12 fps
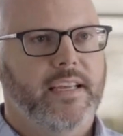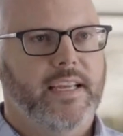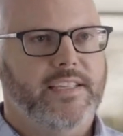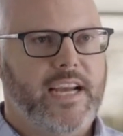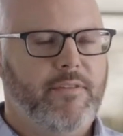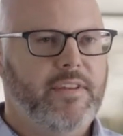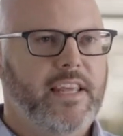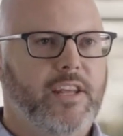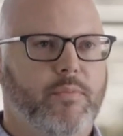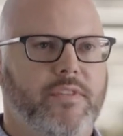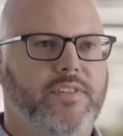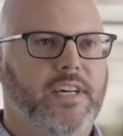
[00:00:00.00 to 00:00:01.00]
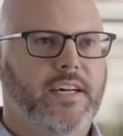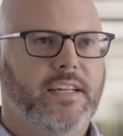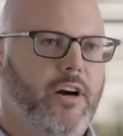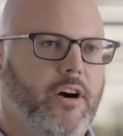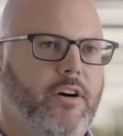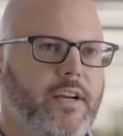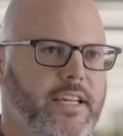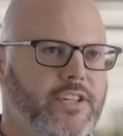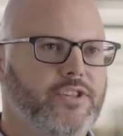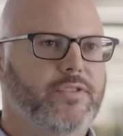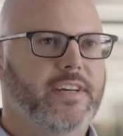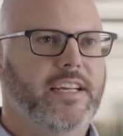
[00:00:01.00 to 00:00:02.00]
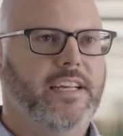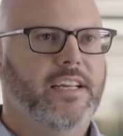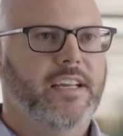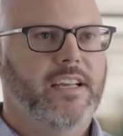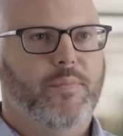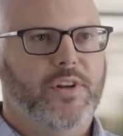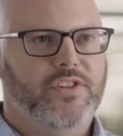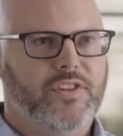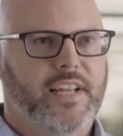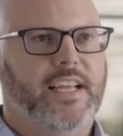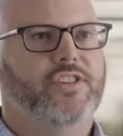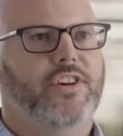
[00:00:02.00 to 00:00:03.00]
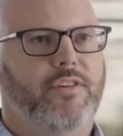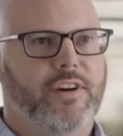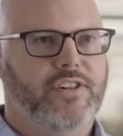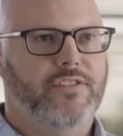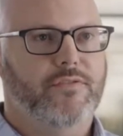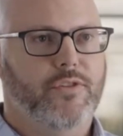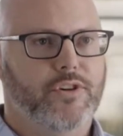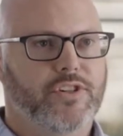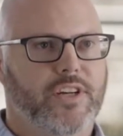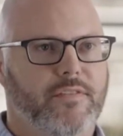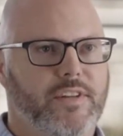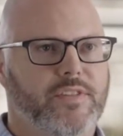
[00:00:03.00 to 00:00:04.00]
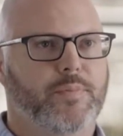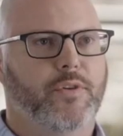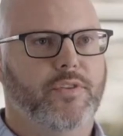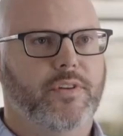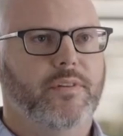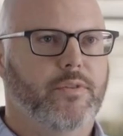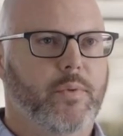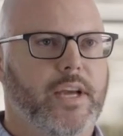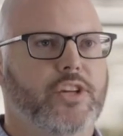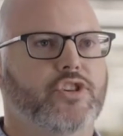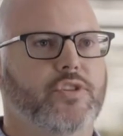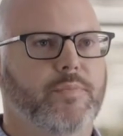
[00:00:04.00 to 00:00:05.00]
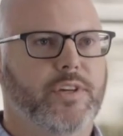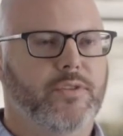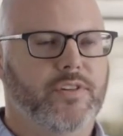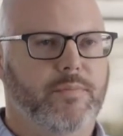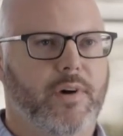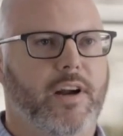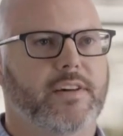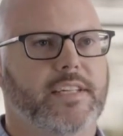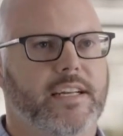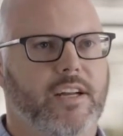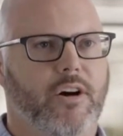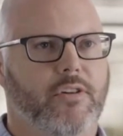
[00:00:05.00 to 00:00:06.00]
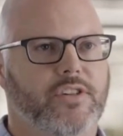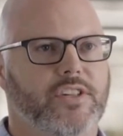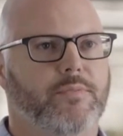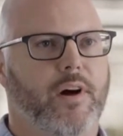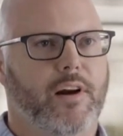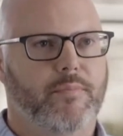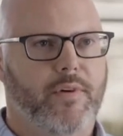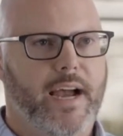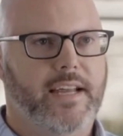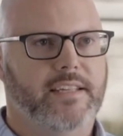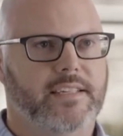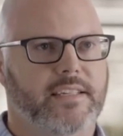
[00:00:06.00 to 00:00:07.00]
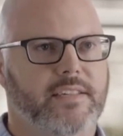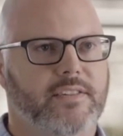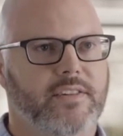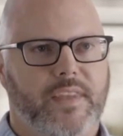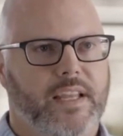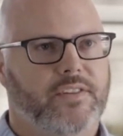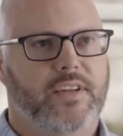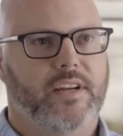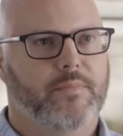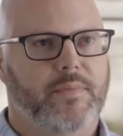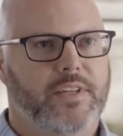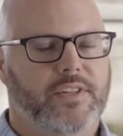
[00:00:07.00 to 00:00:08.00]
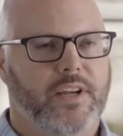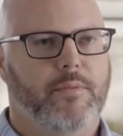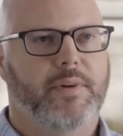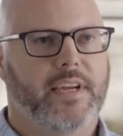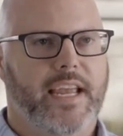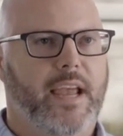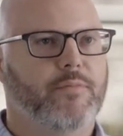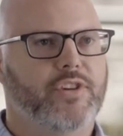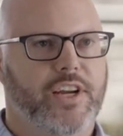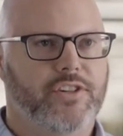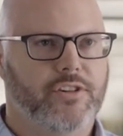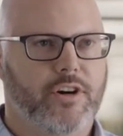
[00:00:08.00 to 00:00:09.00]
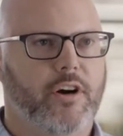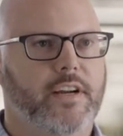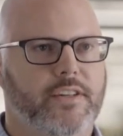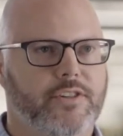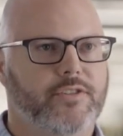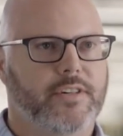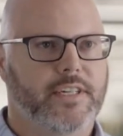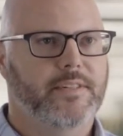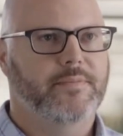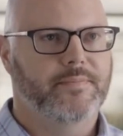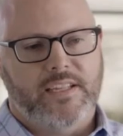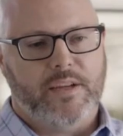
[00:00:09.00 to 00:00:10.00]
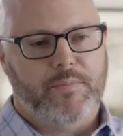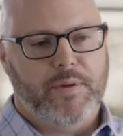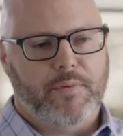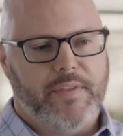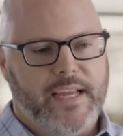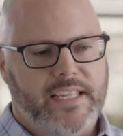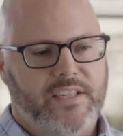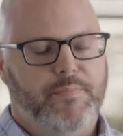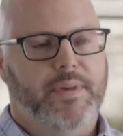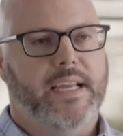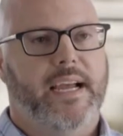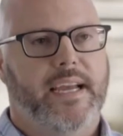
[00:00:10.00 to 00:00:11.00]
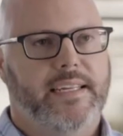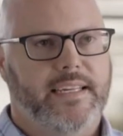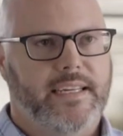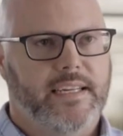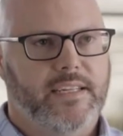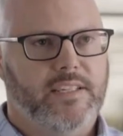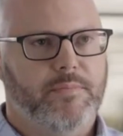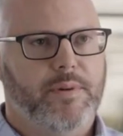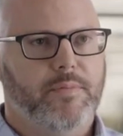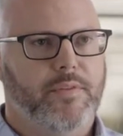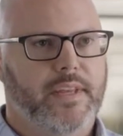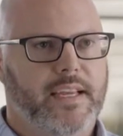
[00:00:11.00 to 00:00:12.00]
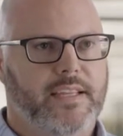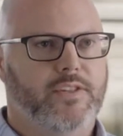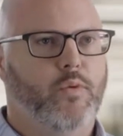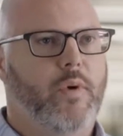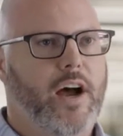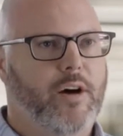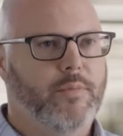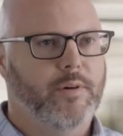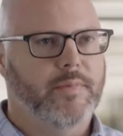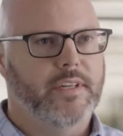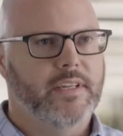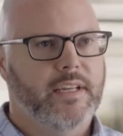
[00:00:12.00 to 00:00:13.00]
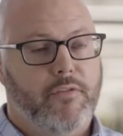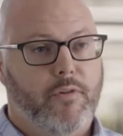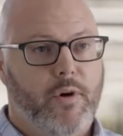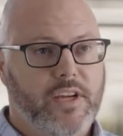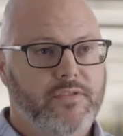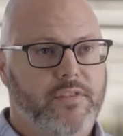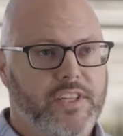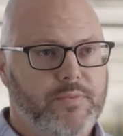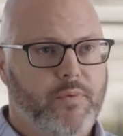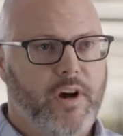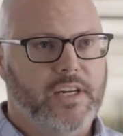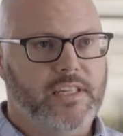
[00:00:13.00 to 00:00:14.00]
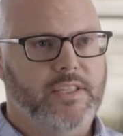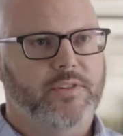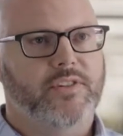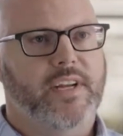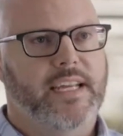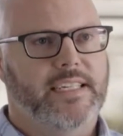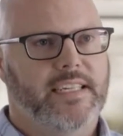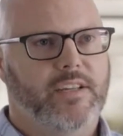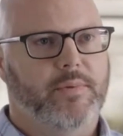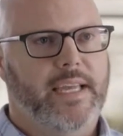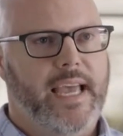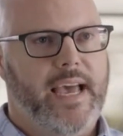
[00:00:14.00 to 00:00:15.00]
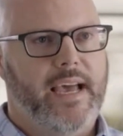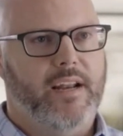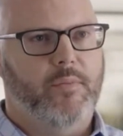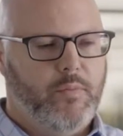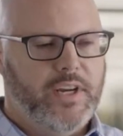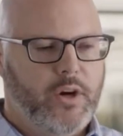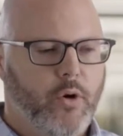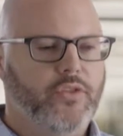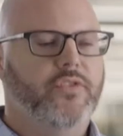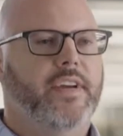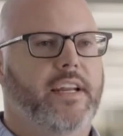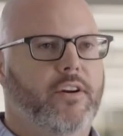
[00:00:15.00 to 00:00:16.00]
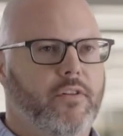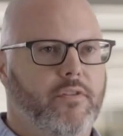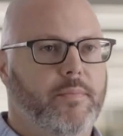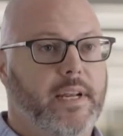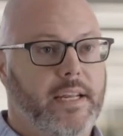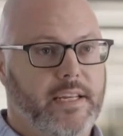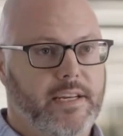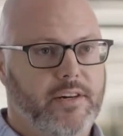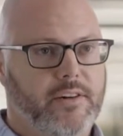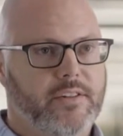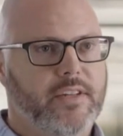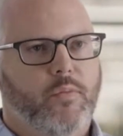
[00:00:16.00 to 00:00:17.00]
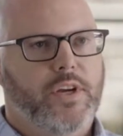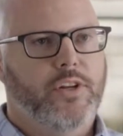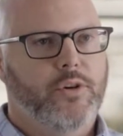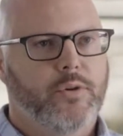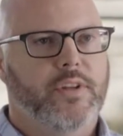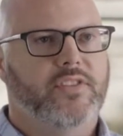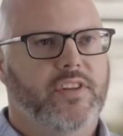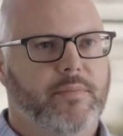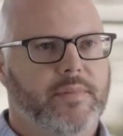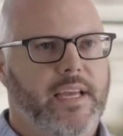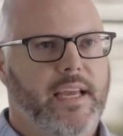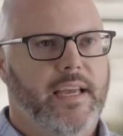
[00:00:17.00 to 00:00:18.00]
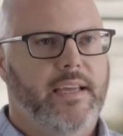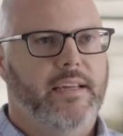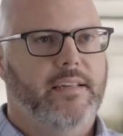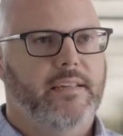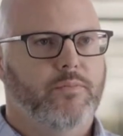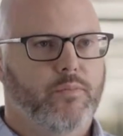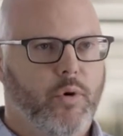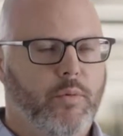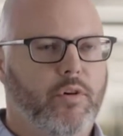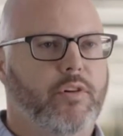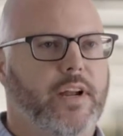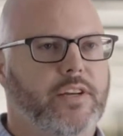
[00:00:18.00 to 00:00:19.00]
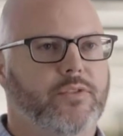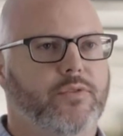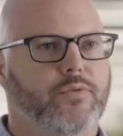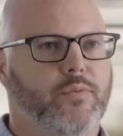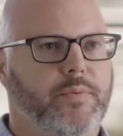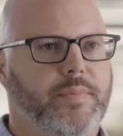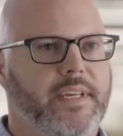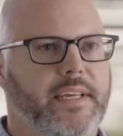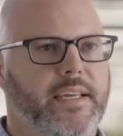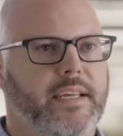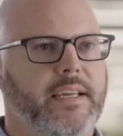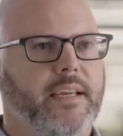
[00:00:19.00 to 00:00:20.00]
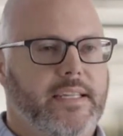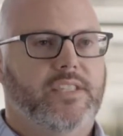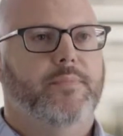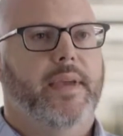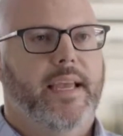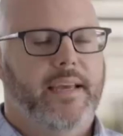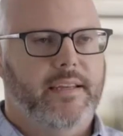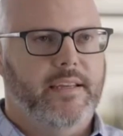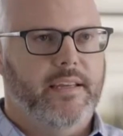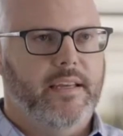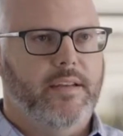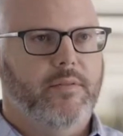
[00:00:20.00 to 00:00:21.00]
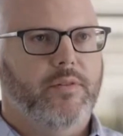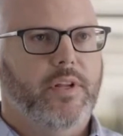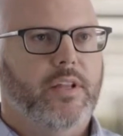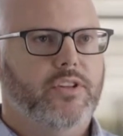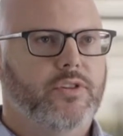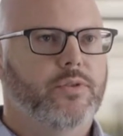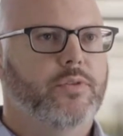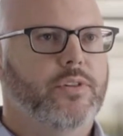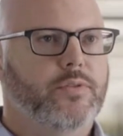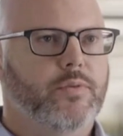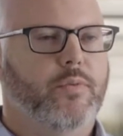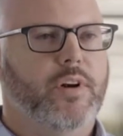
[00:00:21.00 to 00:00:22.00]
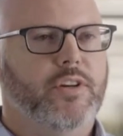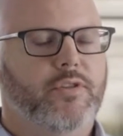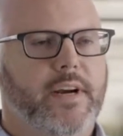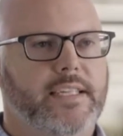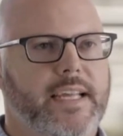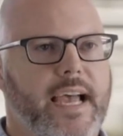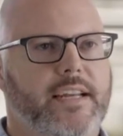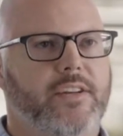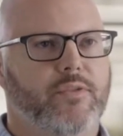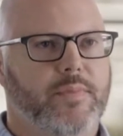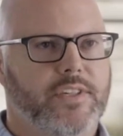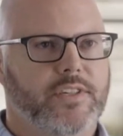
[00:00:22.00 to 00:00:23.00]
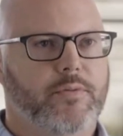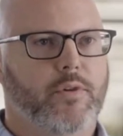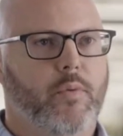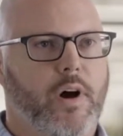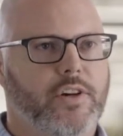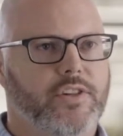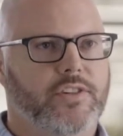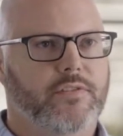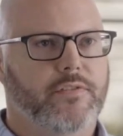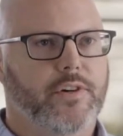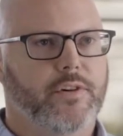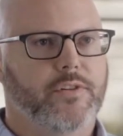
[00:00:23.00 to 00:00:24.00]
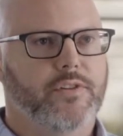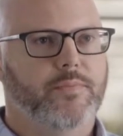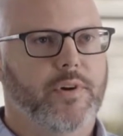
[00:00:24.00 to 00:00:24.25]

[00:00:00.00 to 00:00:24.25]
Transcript: It's everything that we've done in our history, but it's the next generation version of it. It's built the way it should be using modern technologies, modern practices, and it's going to be a game changer in our industry. Some people think it's a big idea. Some people think it's a wow moment. And for us, for this product, this is an idea that we had and cultivated over many years. We knew that someday mobile credentials would be in demand and that students would want to transact and do business with their watches and phones.